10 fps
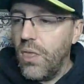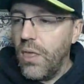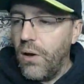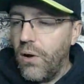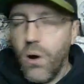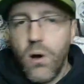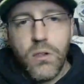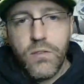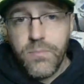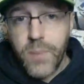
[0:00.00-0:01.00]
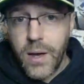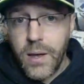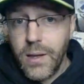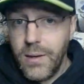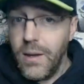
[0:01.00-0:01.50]
all of my
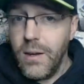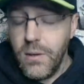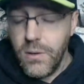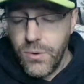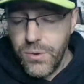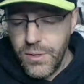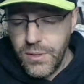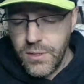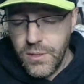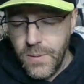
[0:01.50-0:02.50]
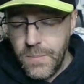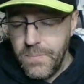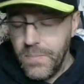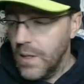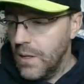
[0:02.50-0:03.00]
Canadian coins
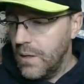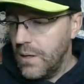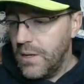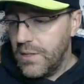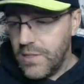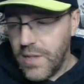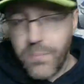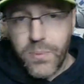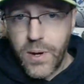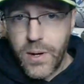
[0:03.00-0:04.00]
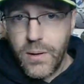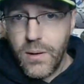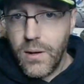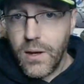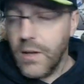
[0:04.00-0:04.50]
in a separate...
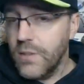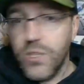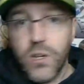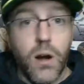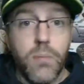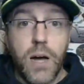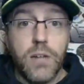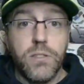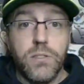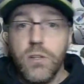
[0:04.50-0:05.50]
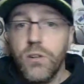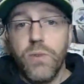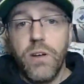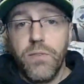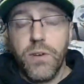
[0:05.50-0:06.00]
I've got cigar boxes. They're
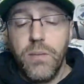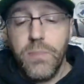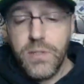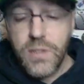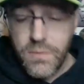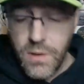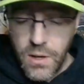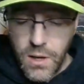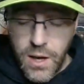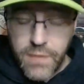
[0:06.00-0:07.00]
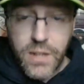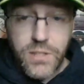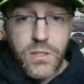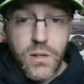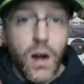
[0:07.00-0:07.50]
great for keeping stuff. I've got a
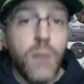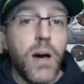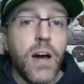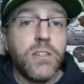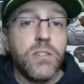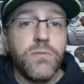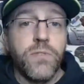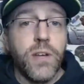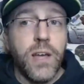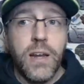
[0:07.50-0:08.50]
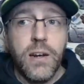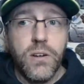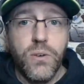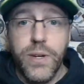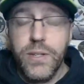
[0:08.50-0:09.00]
cigar box for Canada
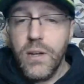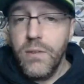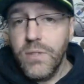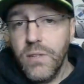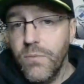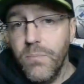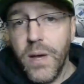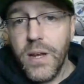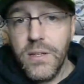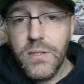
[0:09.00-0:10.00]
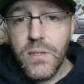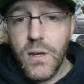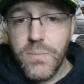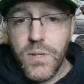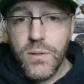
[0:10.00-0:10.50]
coins, everything from pennies
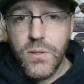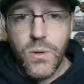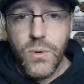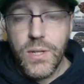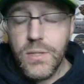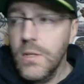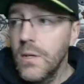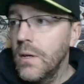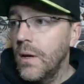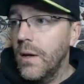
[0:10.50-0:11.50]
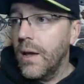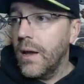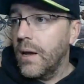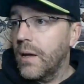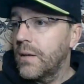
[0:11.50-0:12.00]
up to toonies.
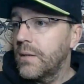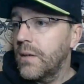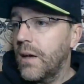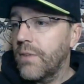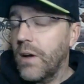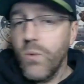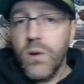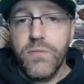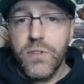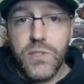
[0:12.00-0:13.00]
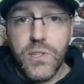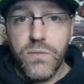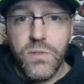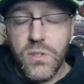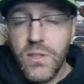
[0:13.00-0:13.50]
And I've got one for
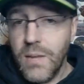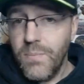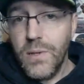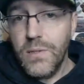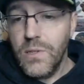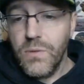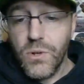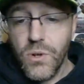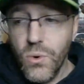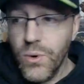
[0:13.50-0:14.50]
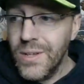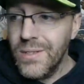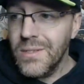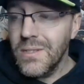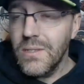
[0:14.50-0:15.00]
silvers, and that'd be silver
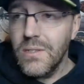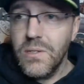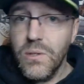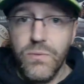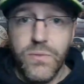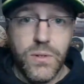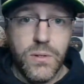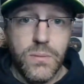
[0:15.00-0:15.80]
coins, silver